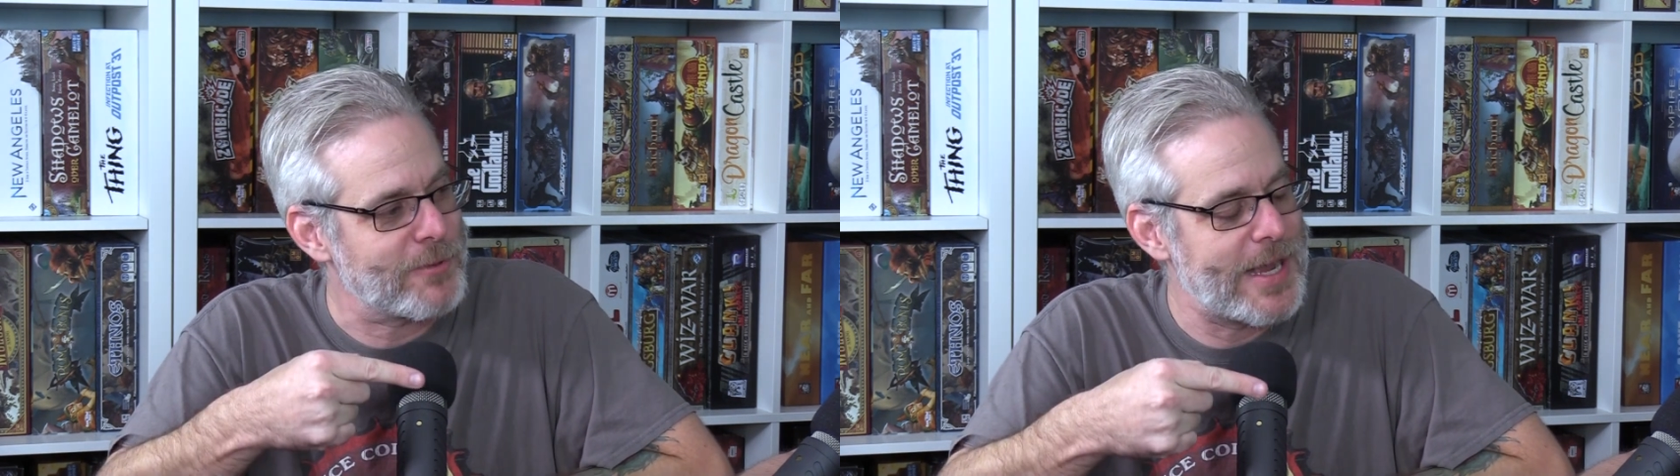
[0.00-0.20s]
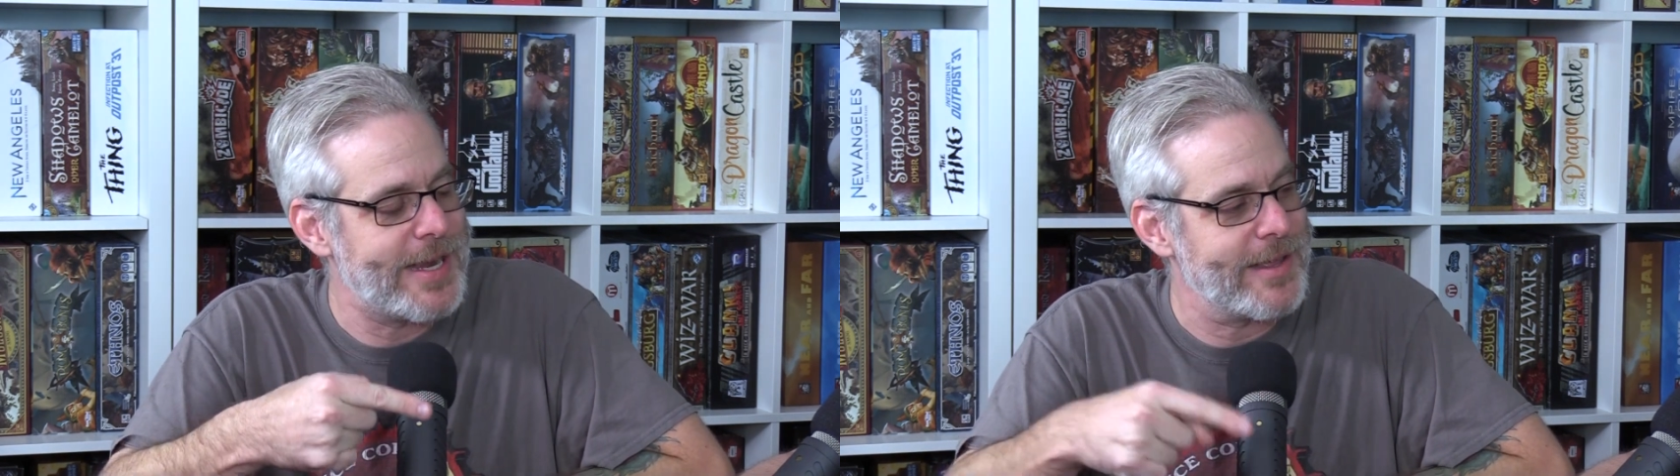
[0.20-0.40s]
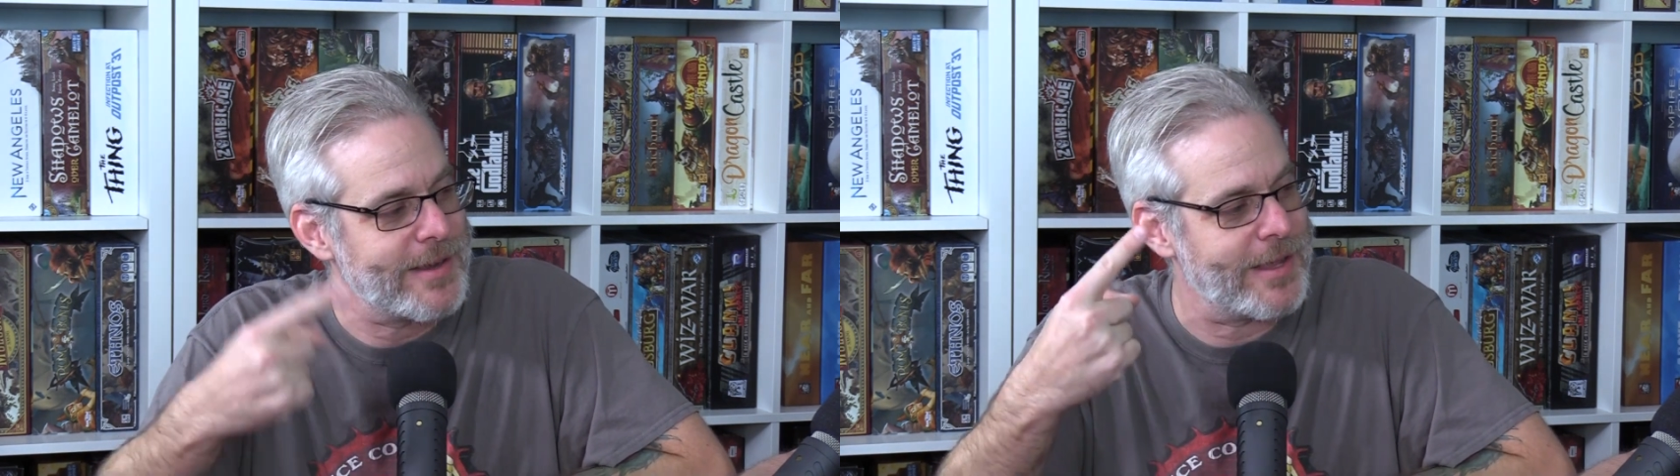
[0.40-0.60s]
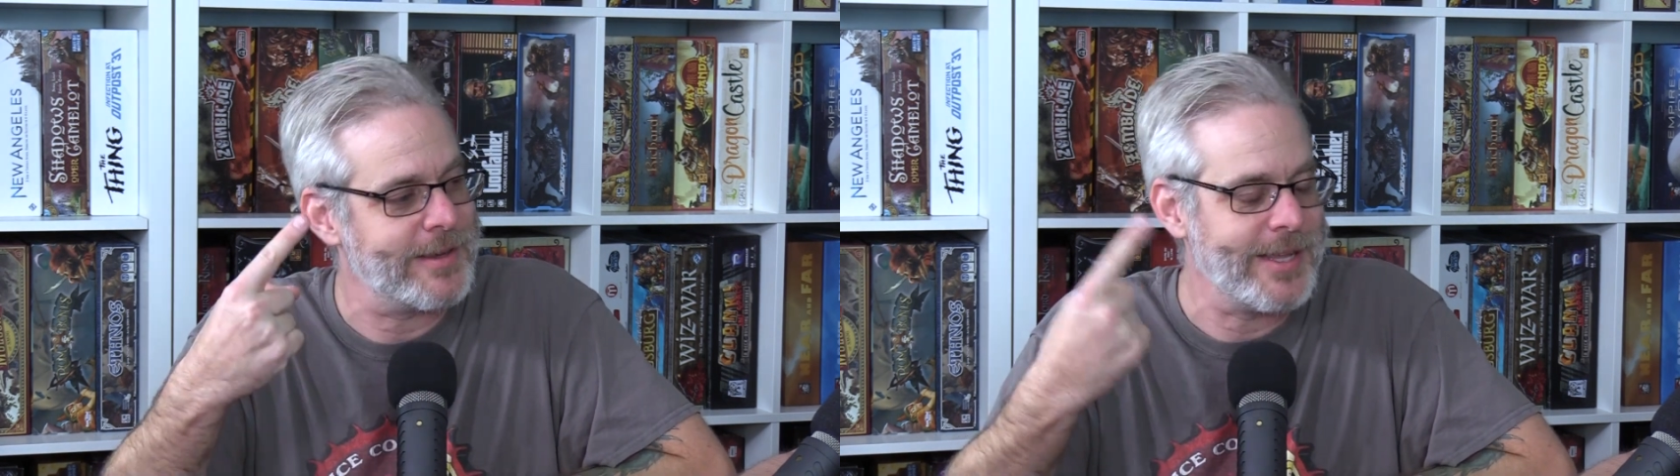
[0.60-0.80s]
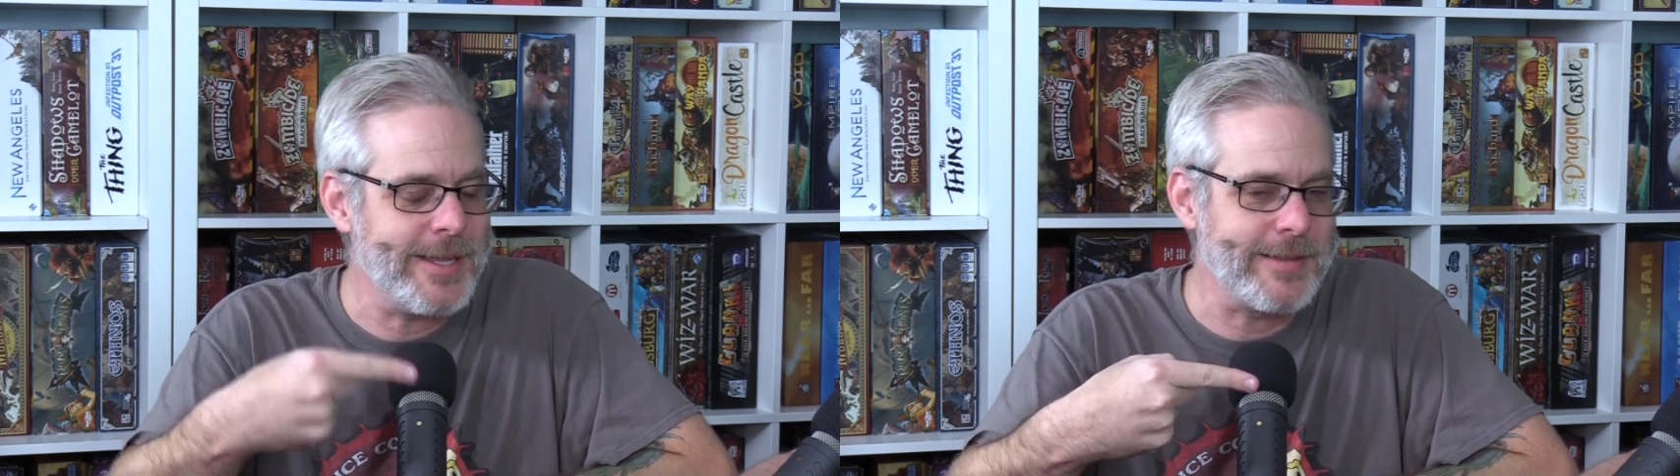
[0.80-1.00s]
played it, and
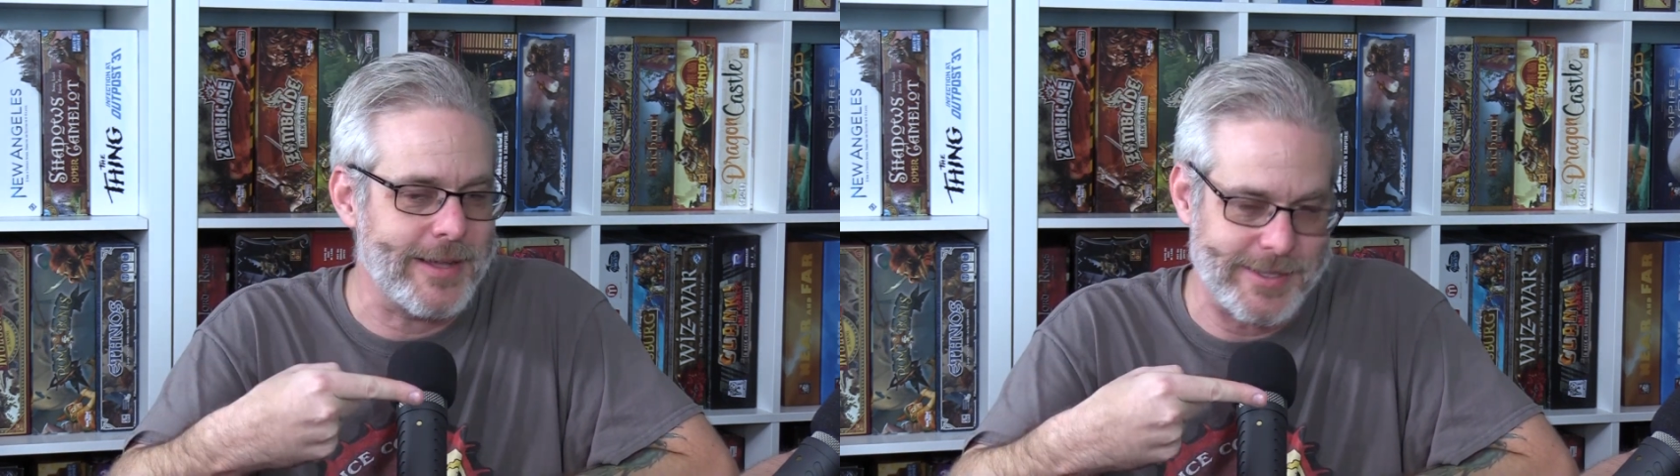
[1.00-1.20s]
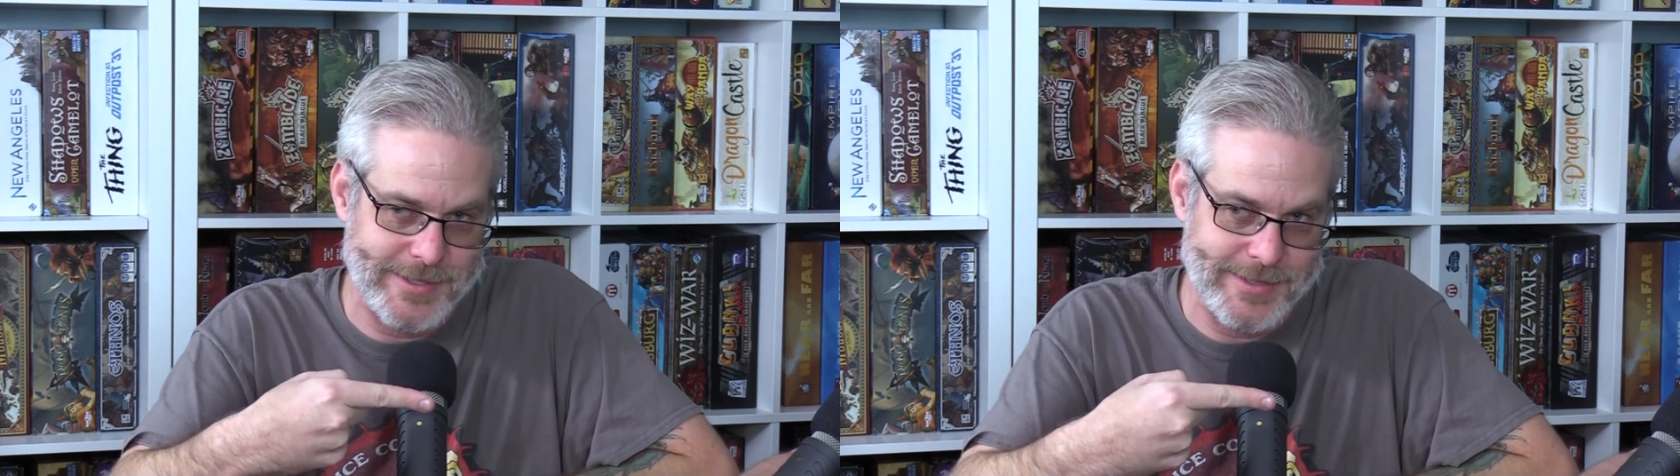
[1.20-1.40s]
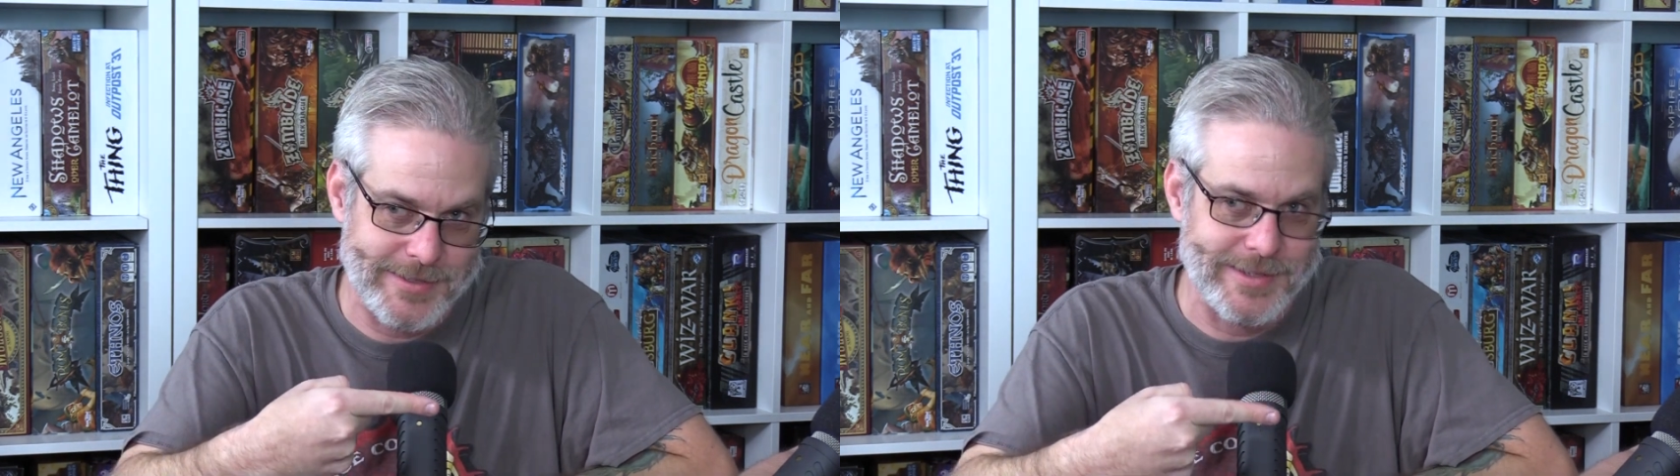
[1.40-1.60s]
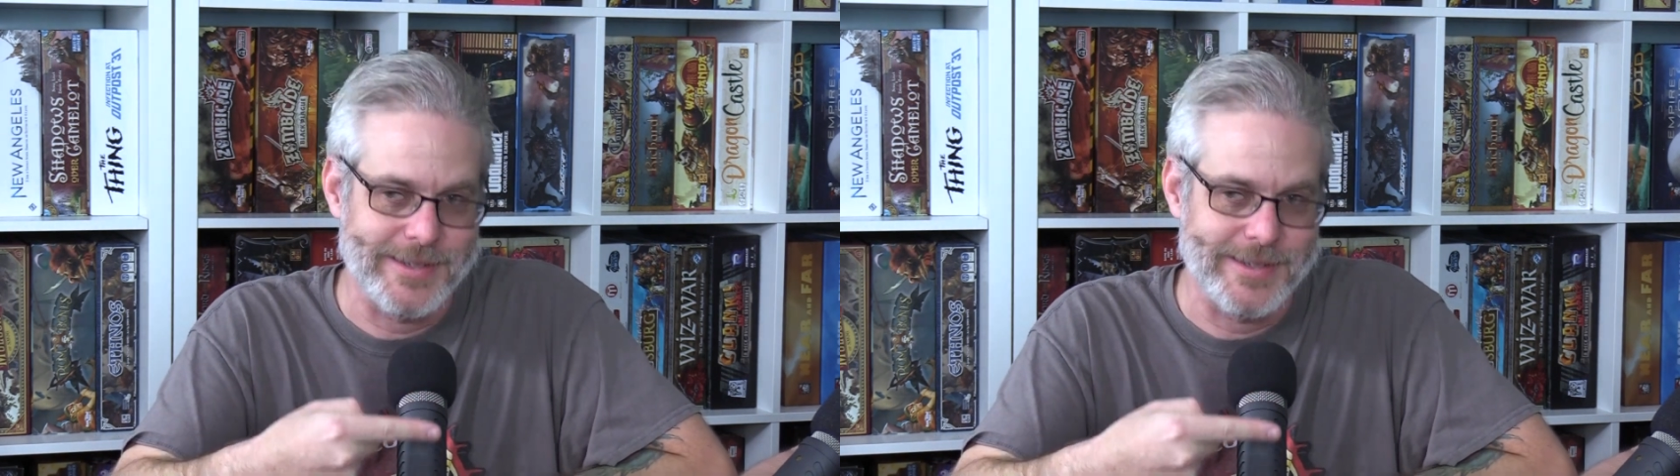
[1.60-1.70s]
he liked it.